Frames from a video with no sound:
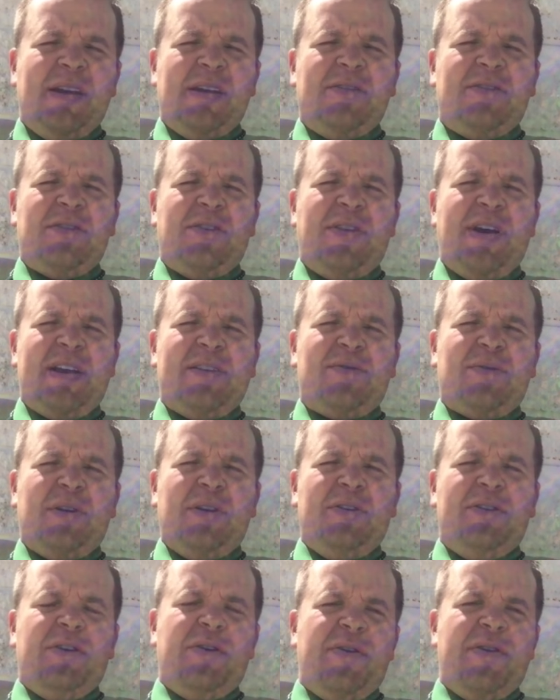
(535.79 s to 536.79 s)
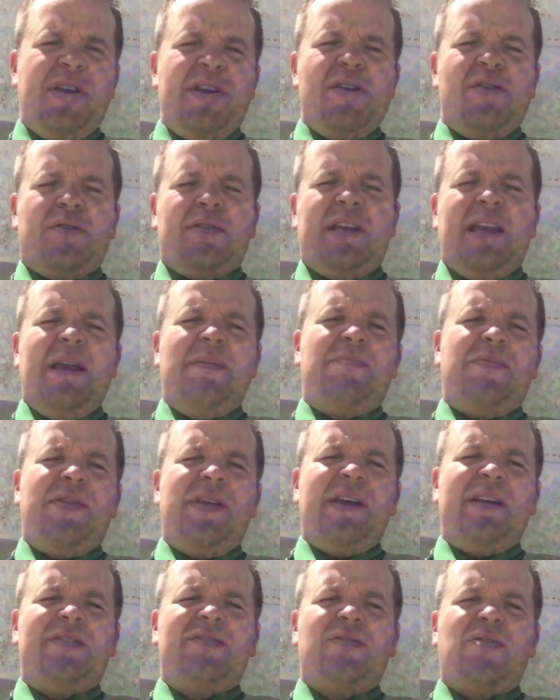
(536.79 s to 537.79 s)
So that's what you'll do, and then you'll keep
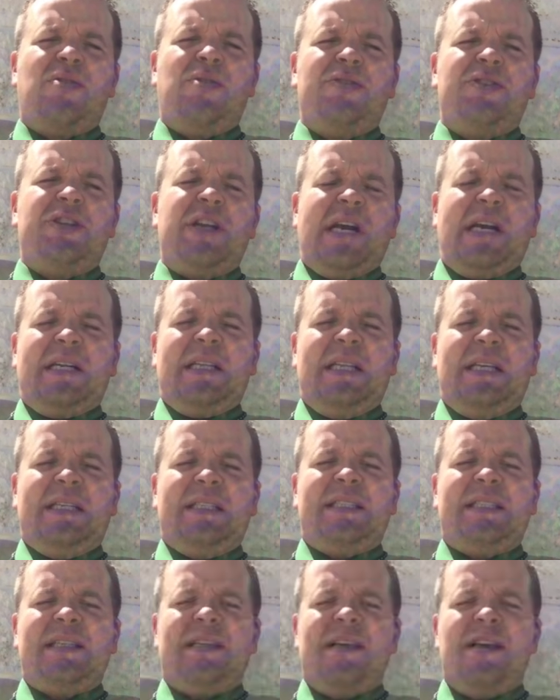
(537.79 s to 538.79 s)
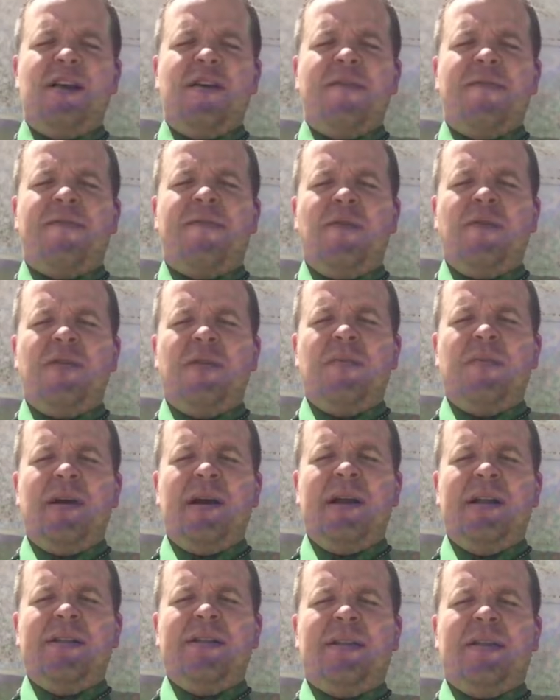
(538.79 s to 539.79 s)
this whole checklist for the
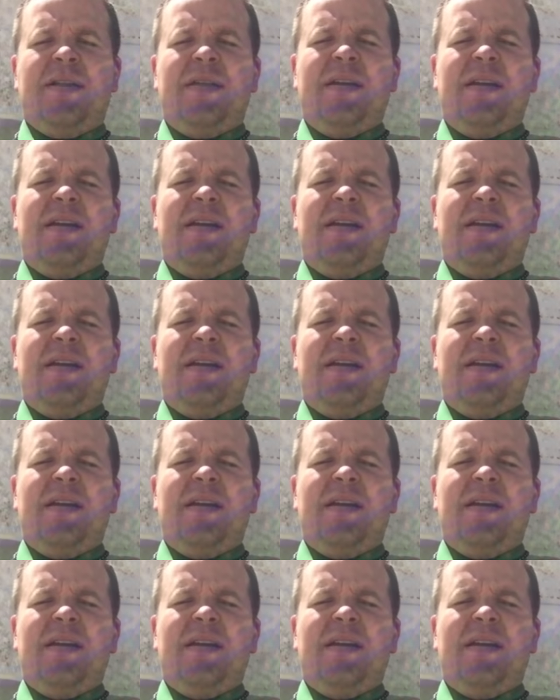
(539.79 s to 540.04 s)
month,